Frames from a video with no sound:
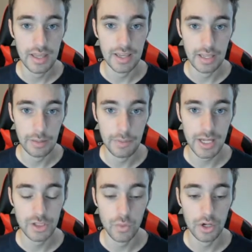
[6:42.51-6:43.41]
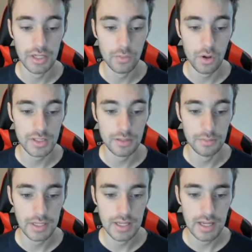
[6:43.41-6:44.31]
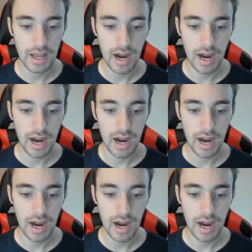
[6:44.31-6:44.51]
and get back to where he wants to be,